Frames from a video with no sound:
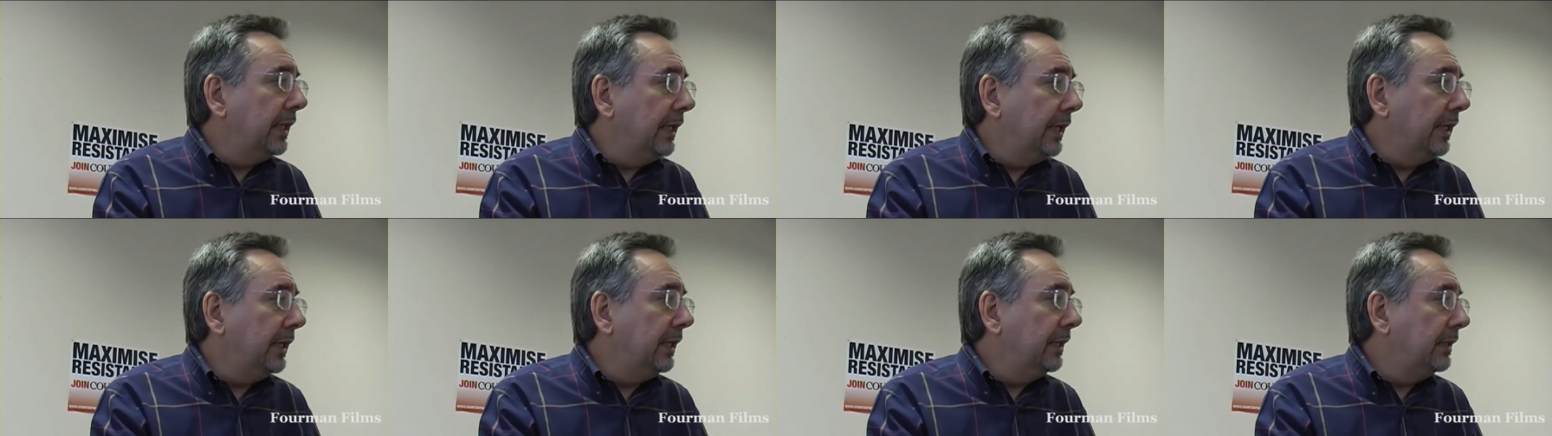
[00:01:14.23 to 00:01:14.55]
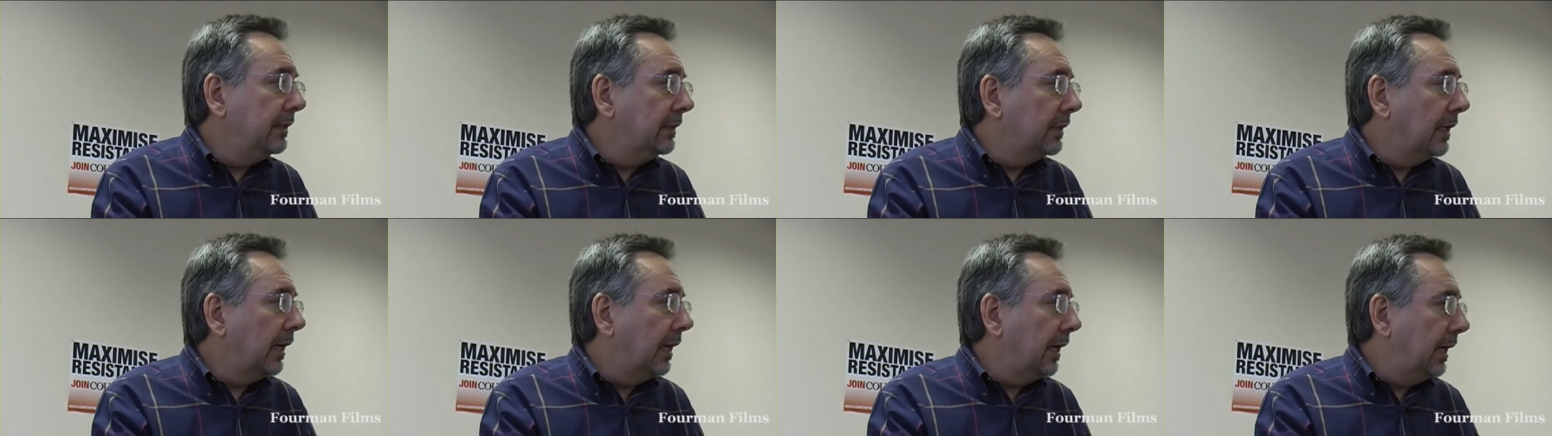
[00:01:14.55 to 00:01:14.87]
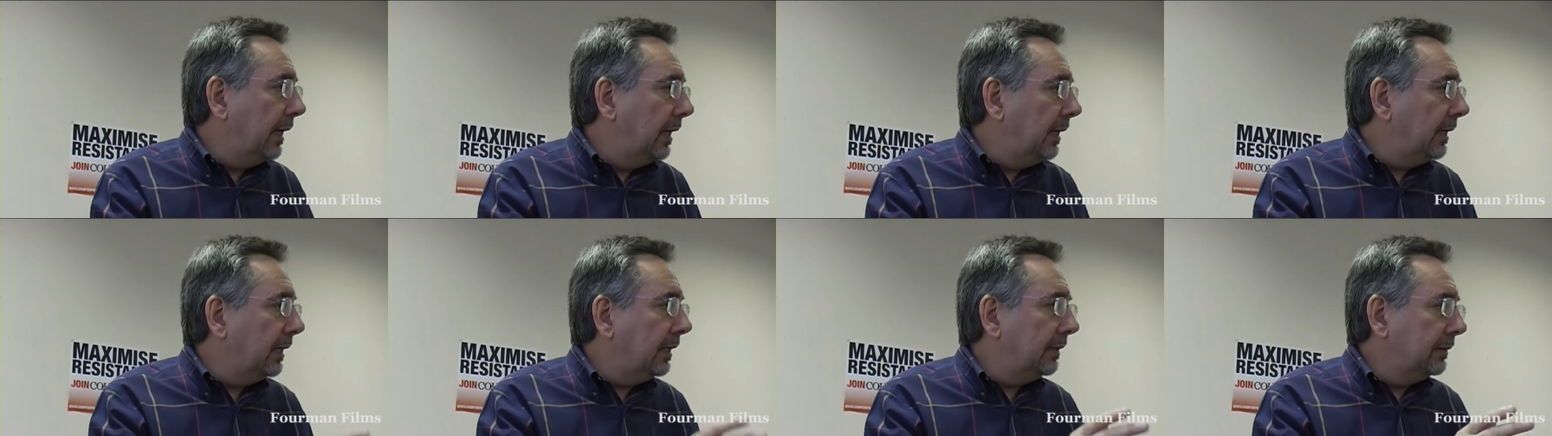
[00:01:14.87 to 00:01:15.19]
in
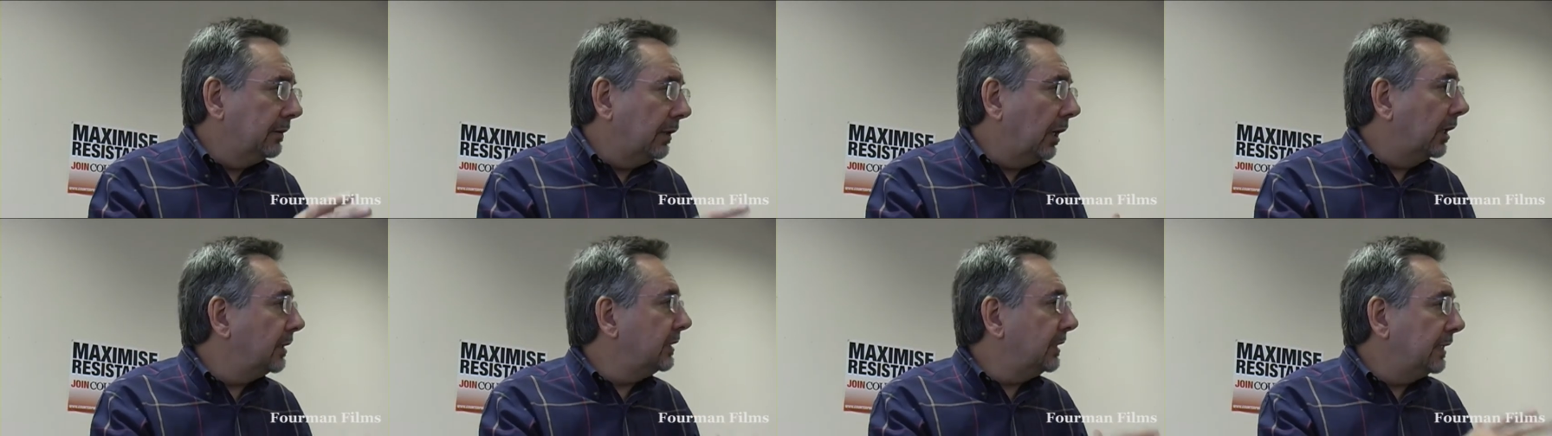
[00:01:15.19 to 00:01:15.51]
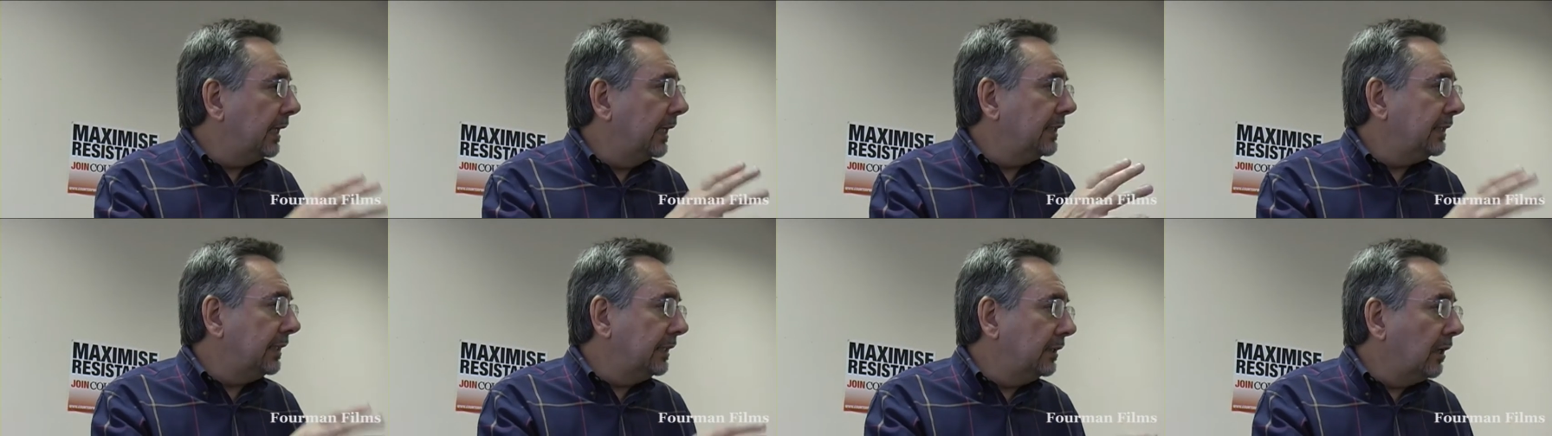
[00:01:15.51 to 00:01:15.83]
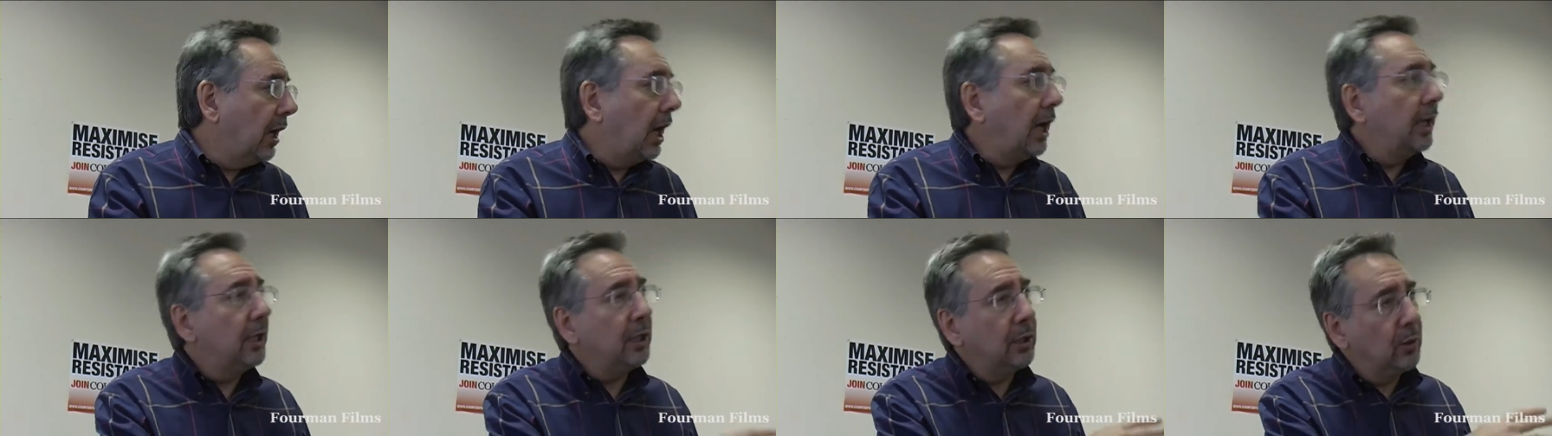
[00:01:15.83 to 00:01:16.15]

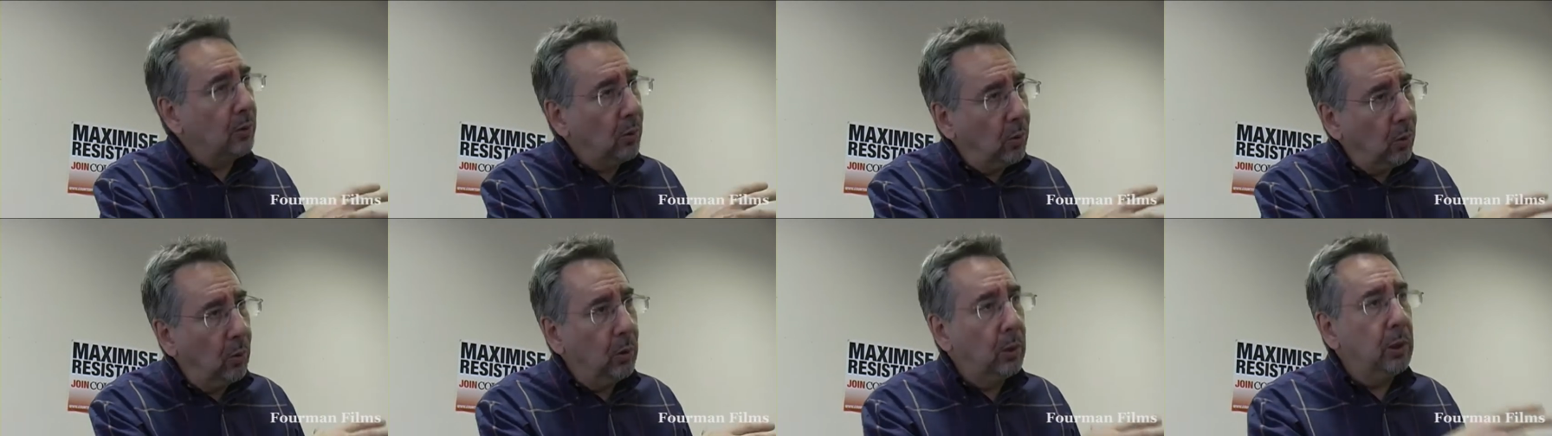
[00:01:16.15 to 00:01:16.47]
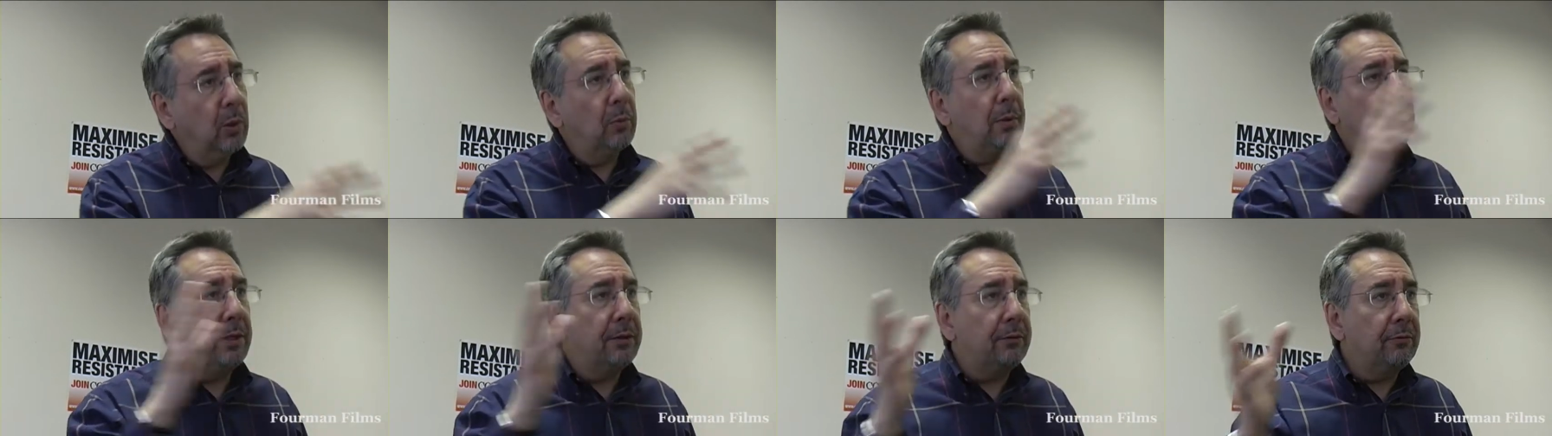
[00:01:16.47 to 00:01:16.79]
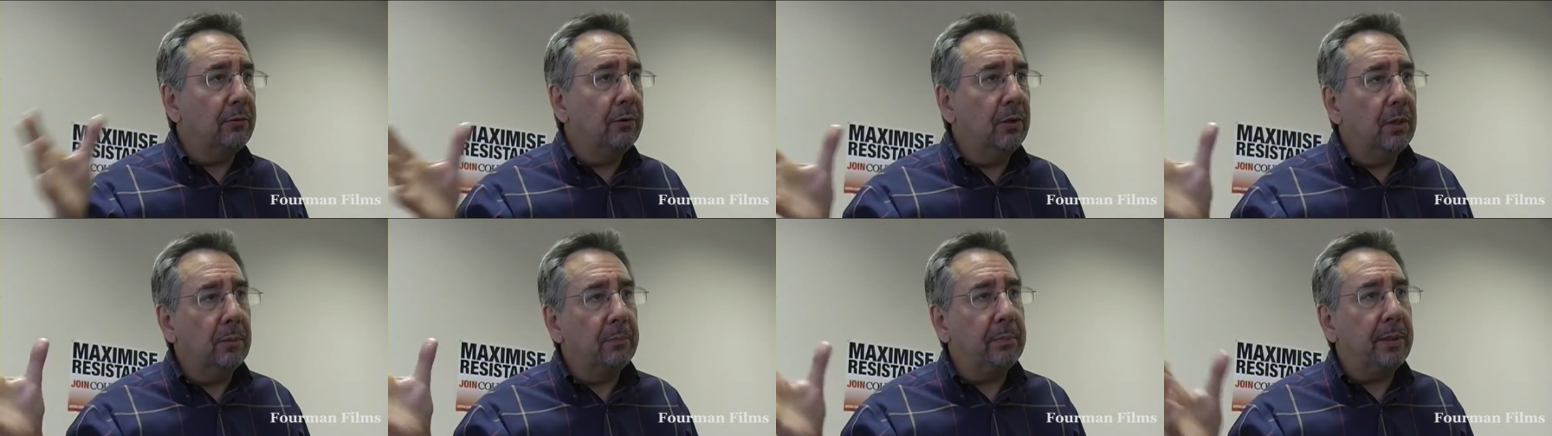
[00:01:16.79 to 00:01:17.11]
1989 and all the way
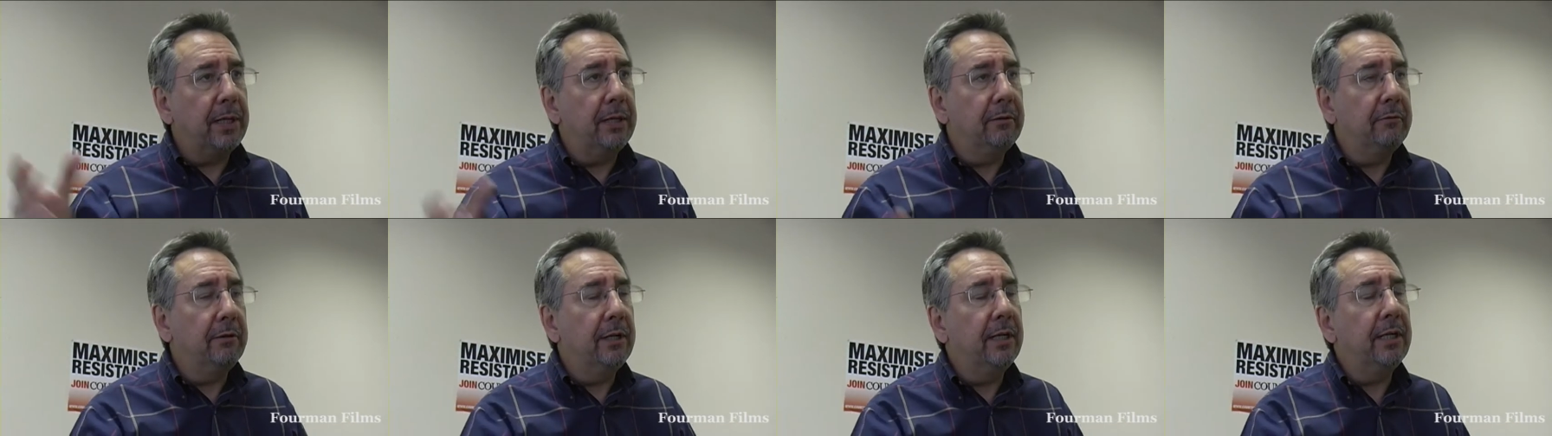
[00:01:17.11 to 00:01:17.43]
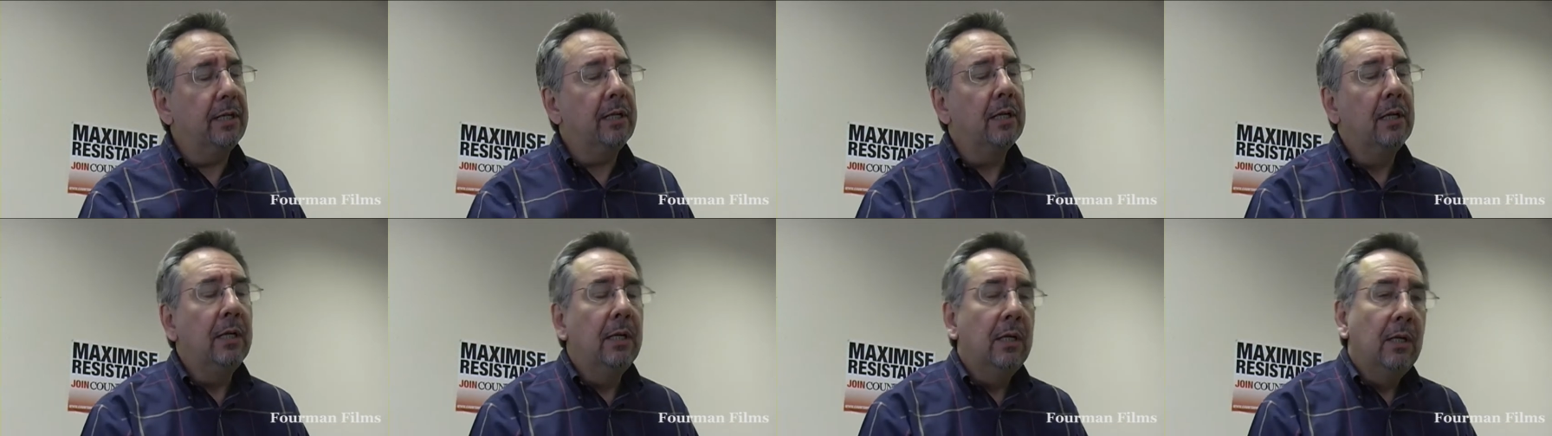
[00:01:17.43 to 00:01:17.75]
through the period